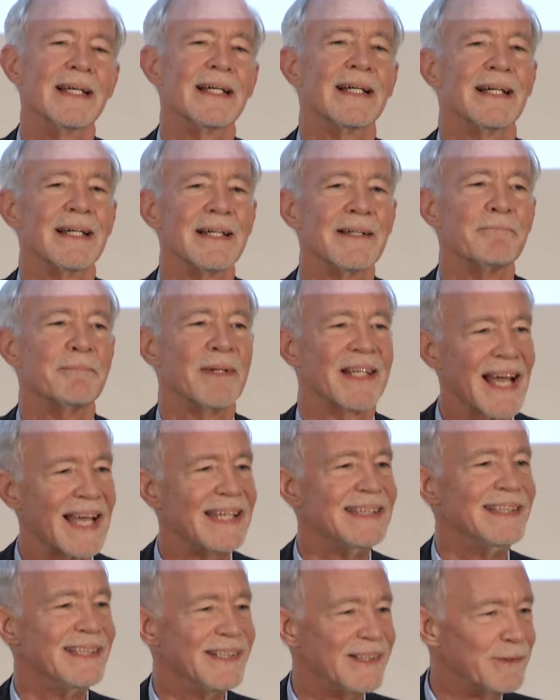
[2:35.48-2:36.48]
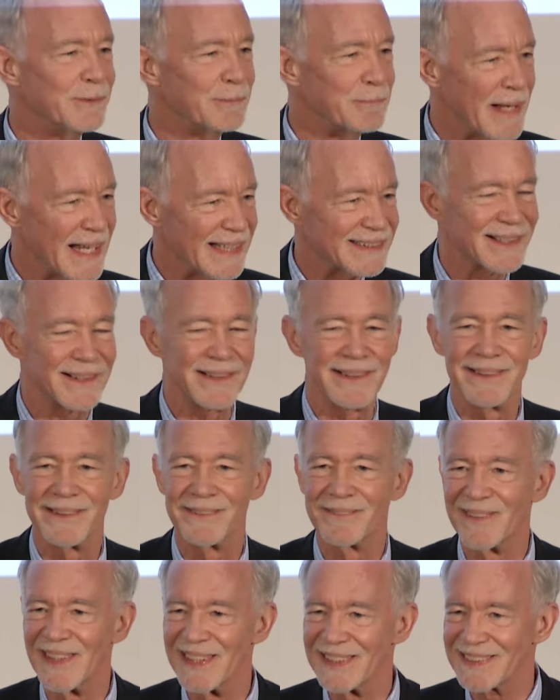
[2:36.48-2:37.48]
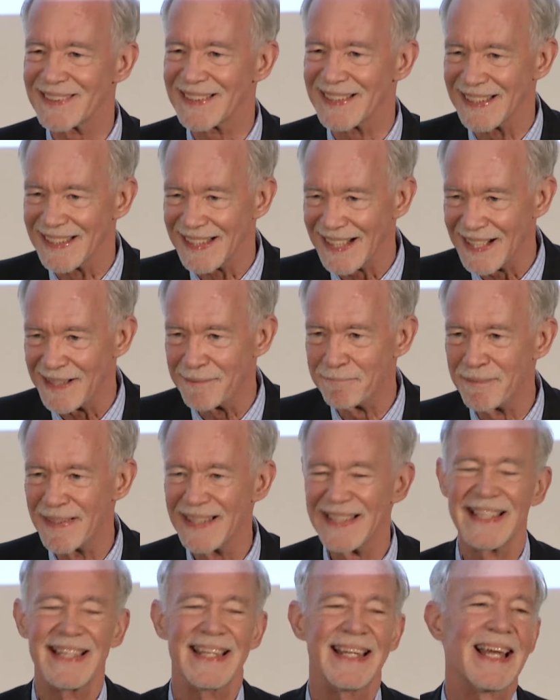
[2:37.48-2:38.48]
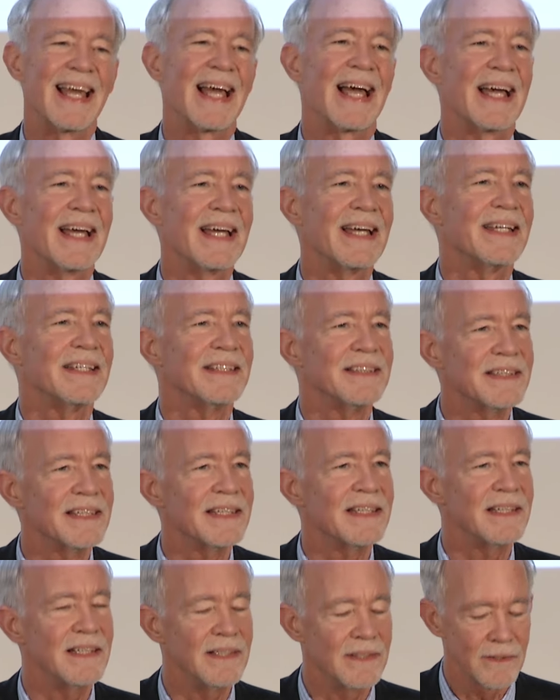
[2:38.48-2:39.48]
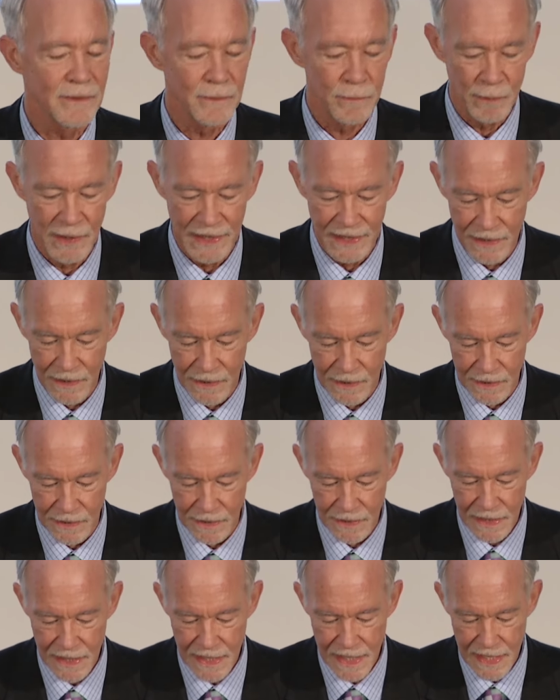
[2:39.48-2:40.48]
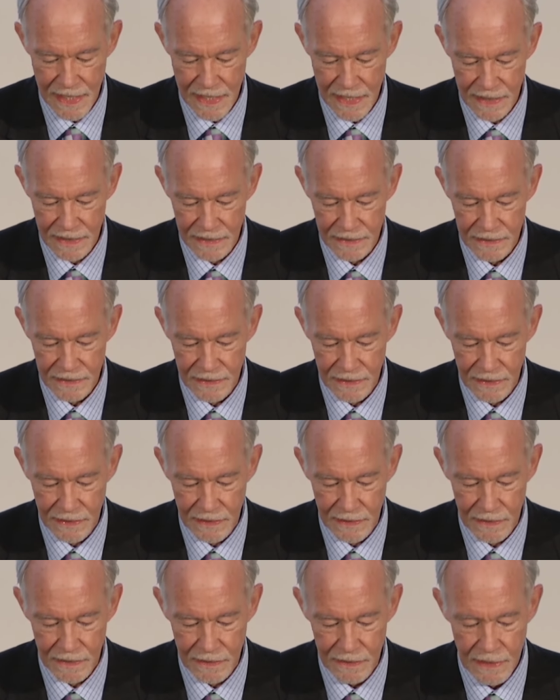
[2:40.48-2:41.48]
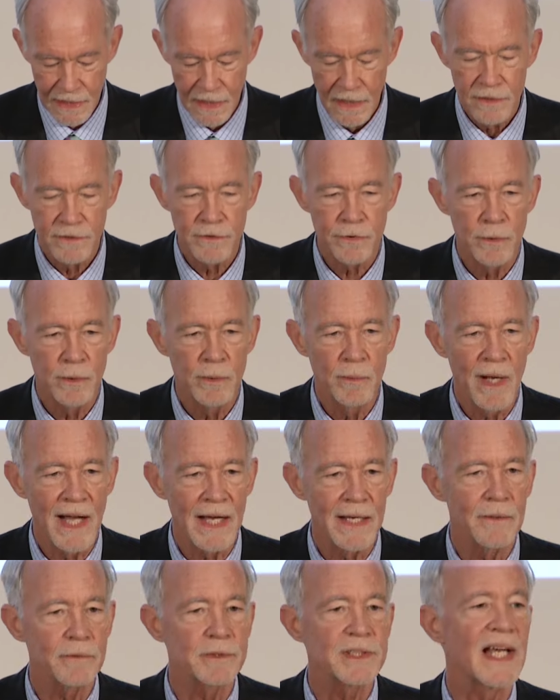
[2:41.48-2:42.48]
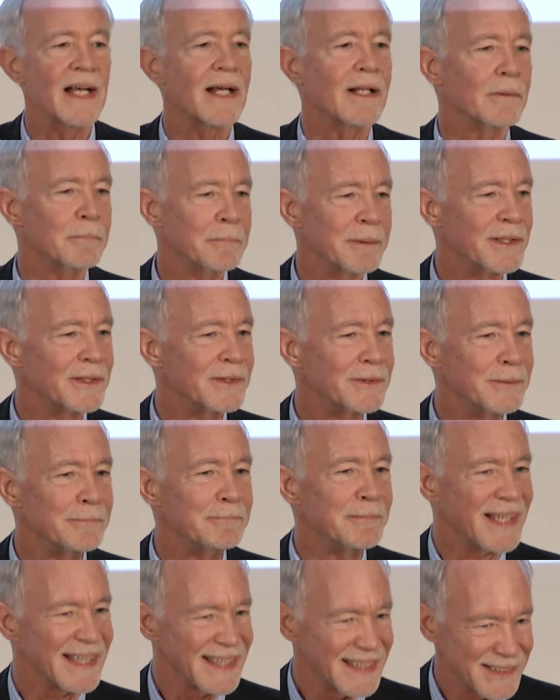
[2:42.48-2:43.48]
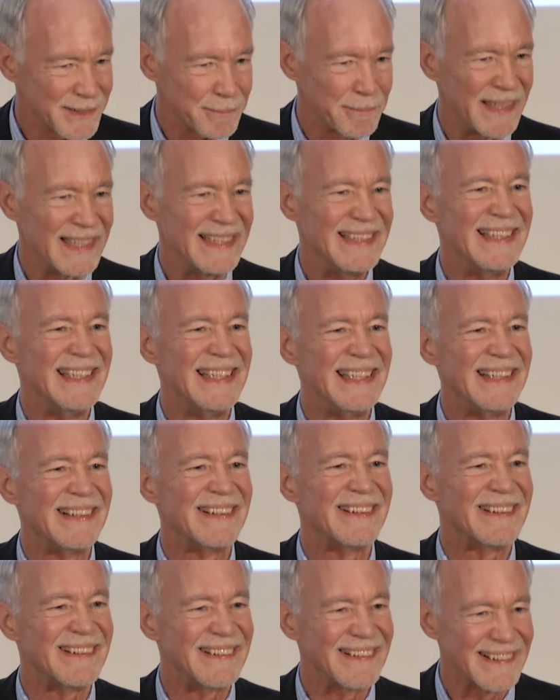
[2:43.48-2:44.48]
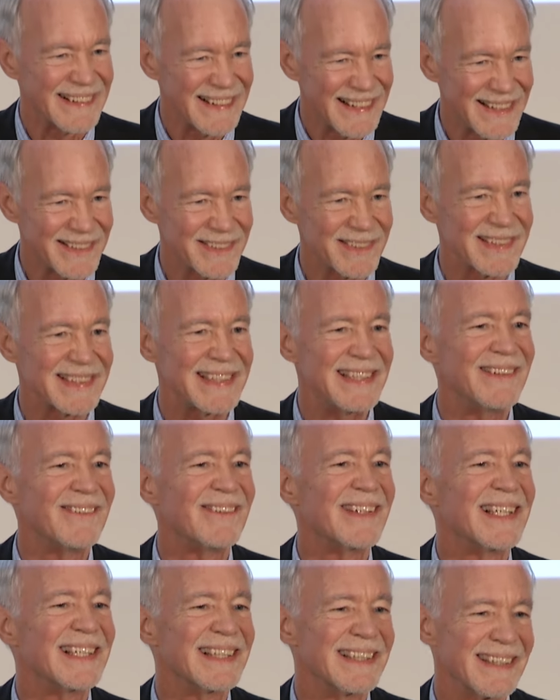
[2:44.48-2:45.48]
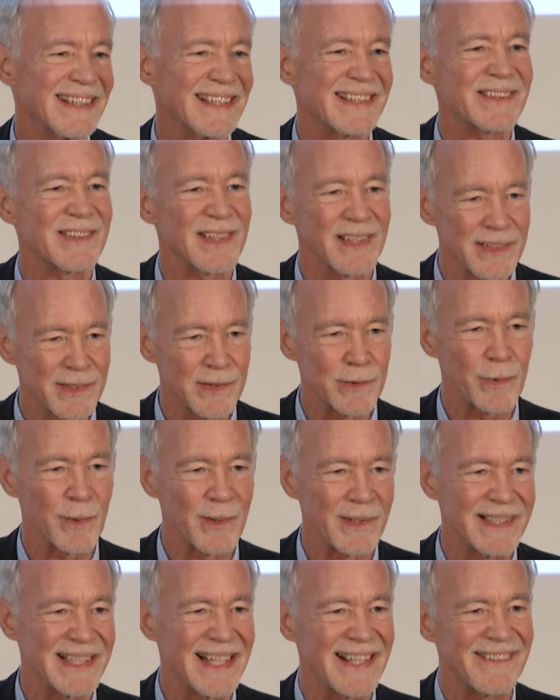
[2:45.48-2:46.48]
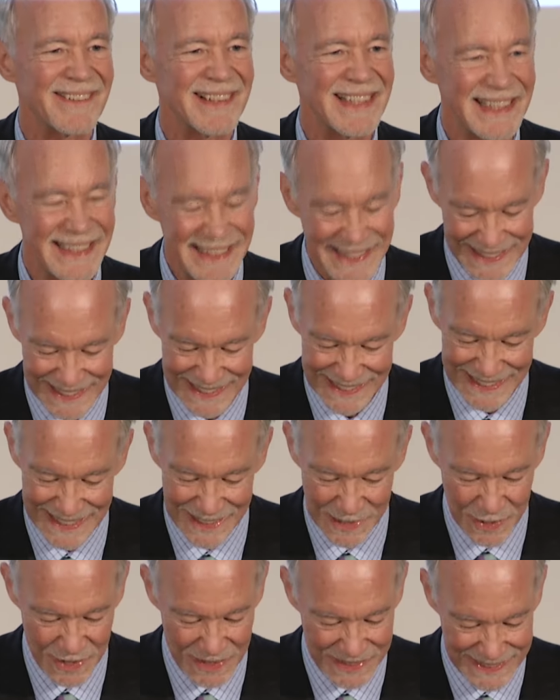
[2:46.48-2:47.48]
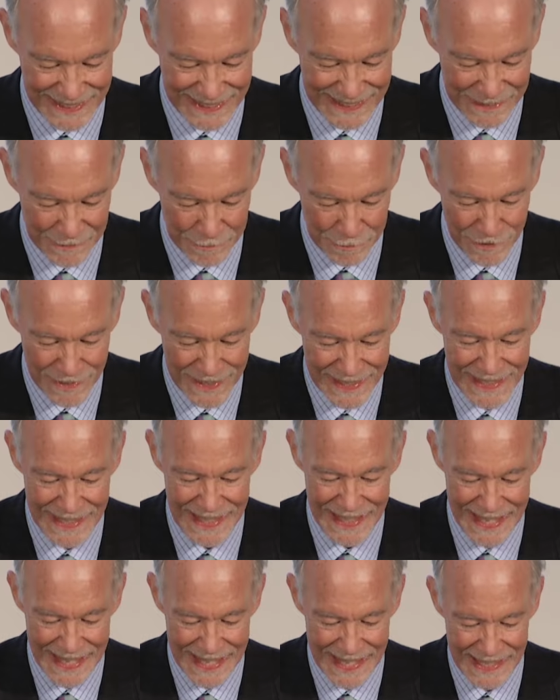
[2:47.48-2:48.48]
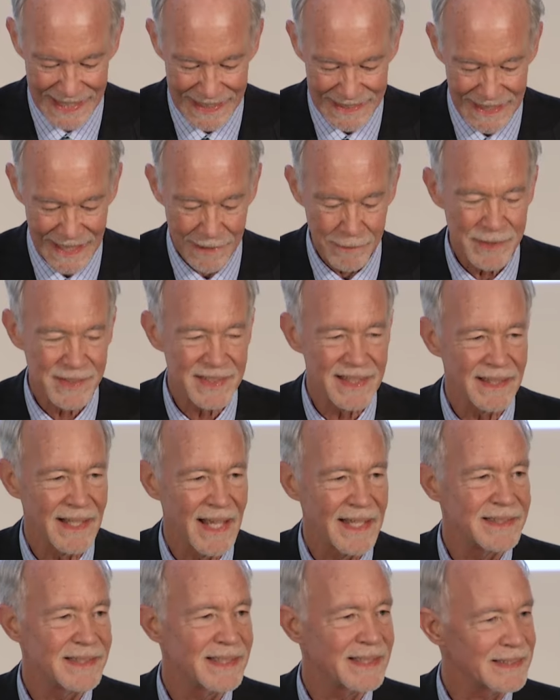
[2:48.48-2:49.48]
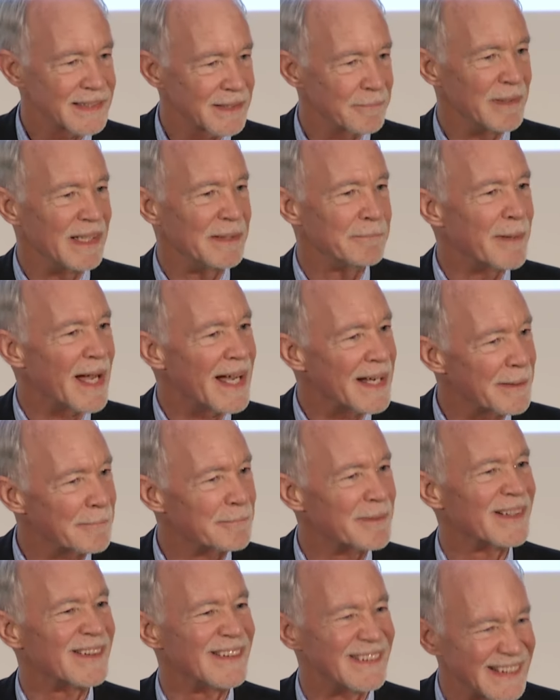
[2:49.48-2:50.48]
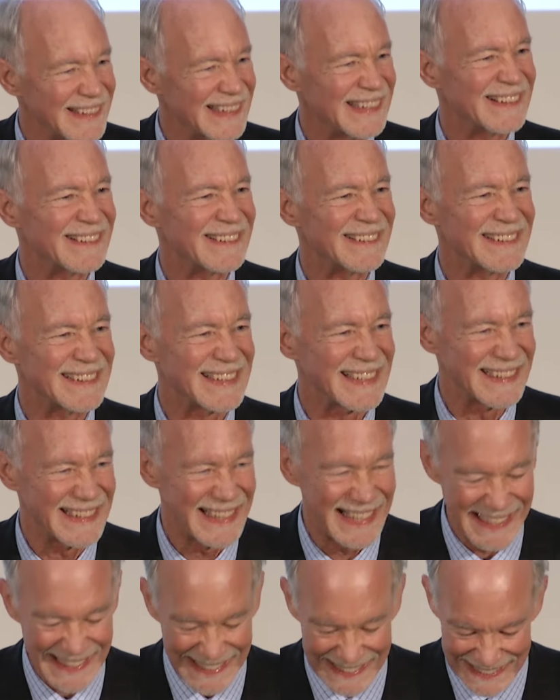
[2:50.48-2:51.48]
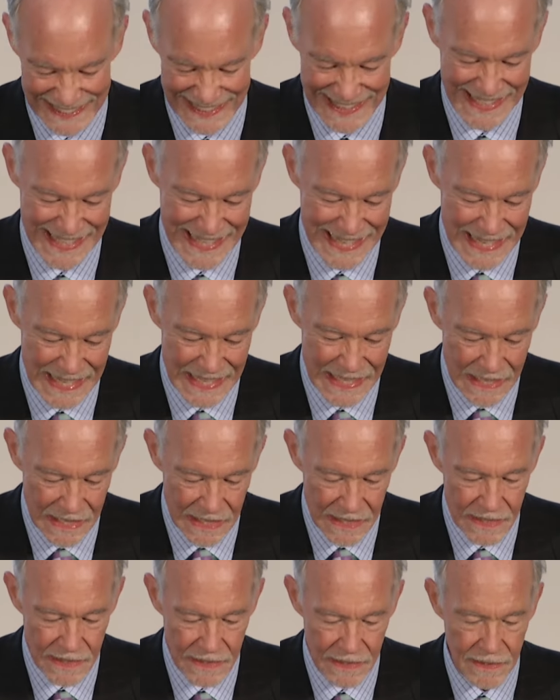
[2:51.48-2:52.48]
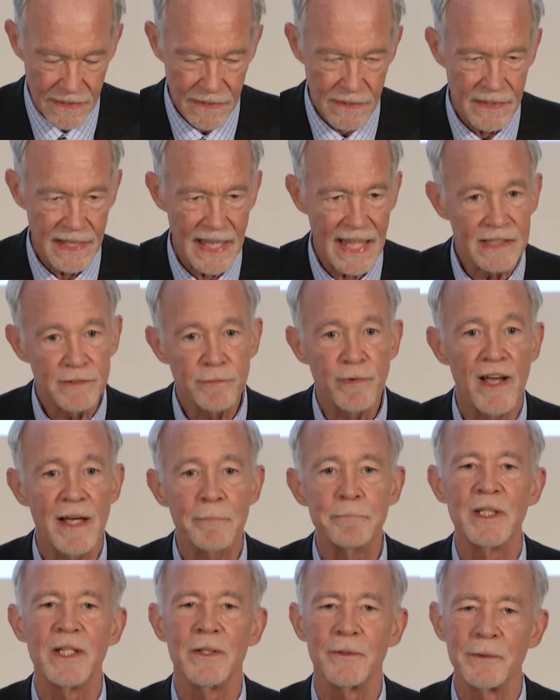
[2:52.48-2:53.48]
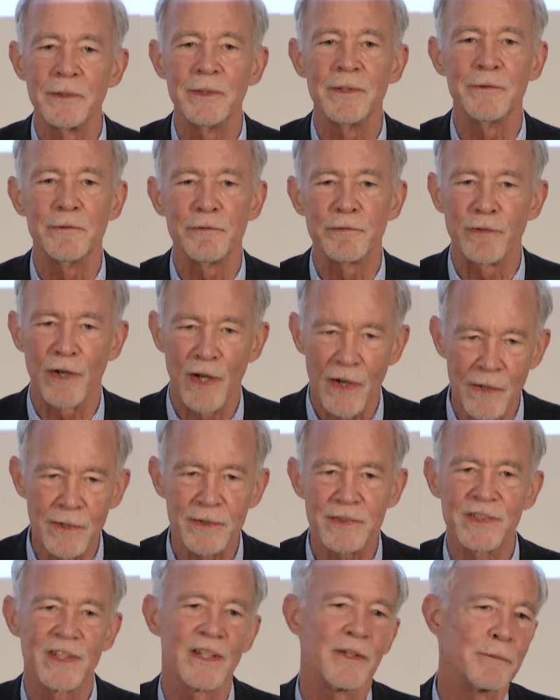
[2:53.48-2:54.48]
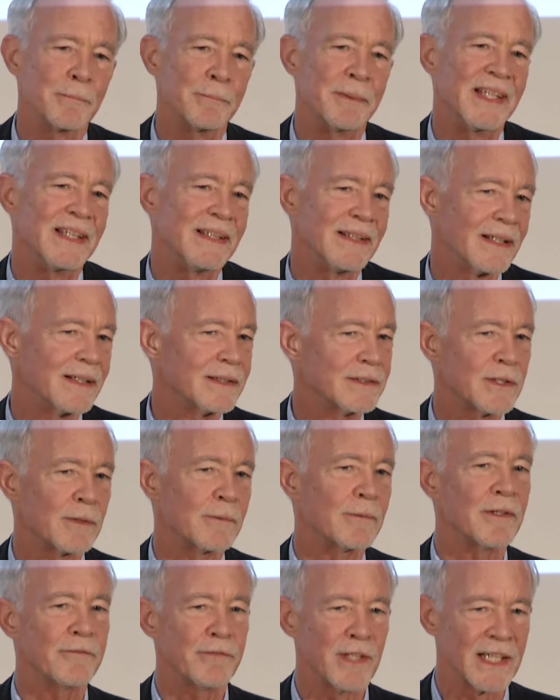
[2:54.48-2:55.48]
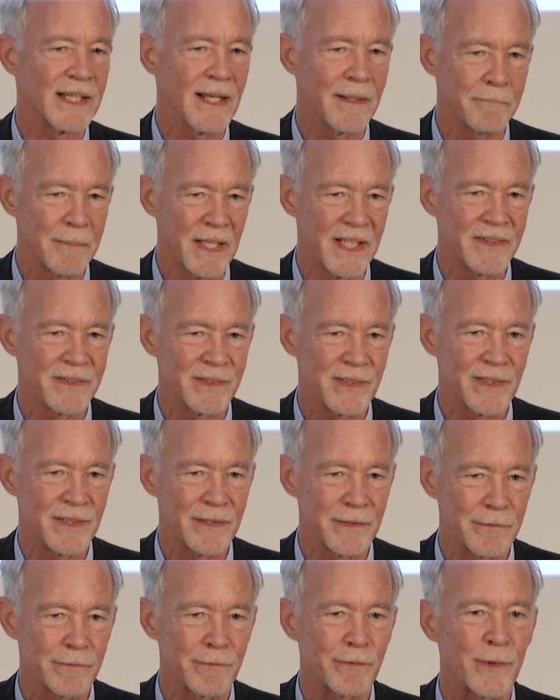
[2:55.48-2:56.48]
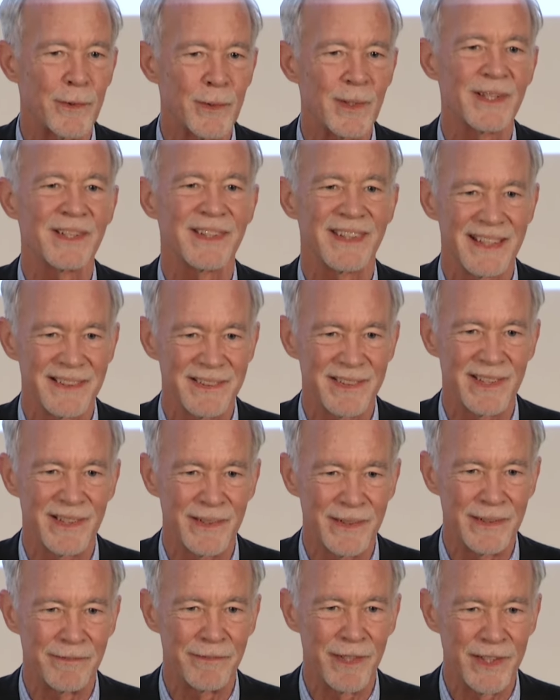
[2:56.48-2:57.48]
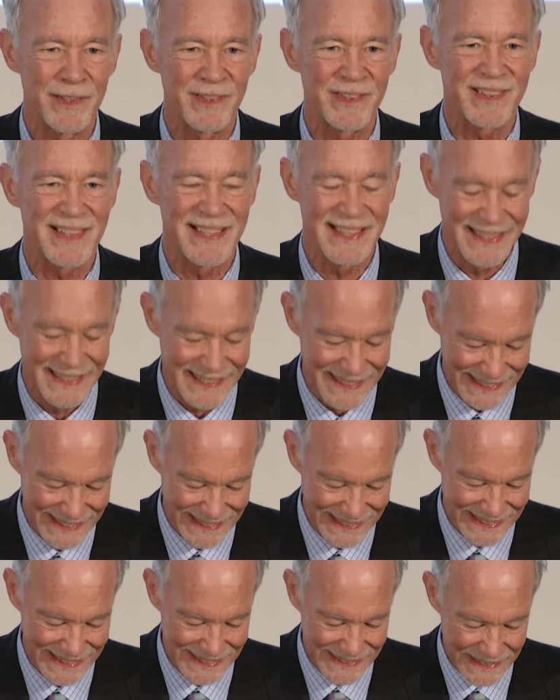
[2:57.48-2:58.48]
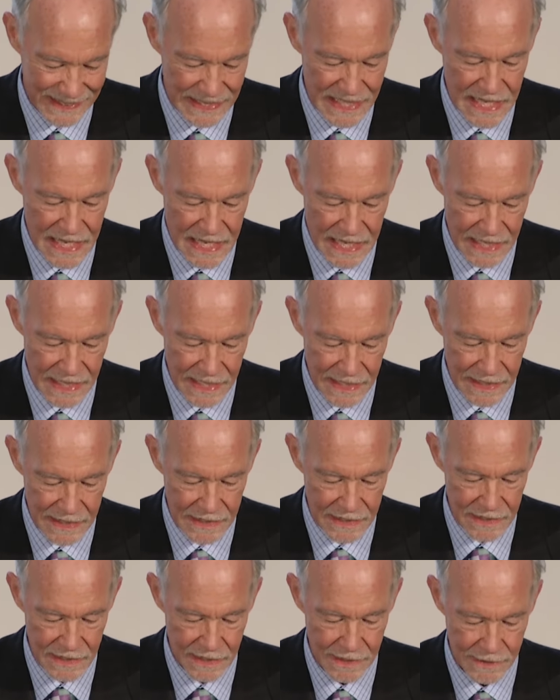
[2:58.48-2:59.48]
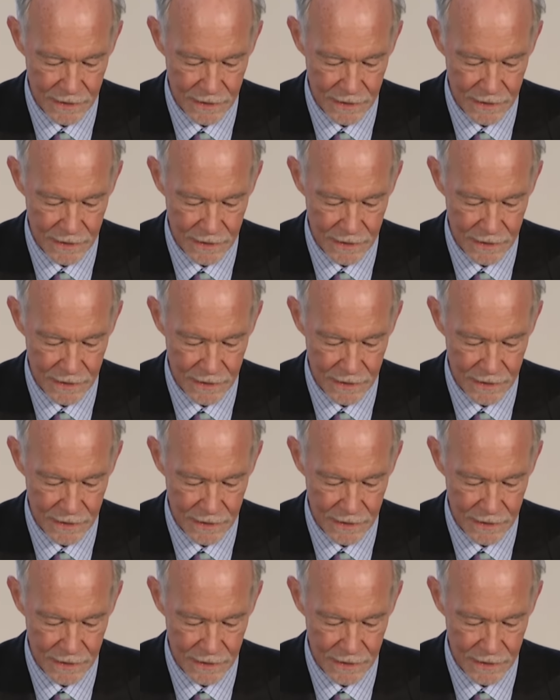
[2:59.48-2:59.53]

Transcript: uh, but I knew better was to come, and here we are. And uh, throughout, Al Bloom has been here uh, steering this extraordinary initiative, and I was delighted to meet Pam earlier today. Uh, and Fabio, you've also been a terrific ambassador for this university uh, in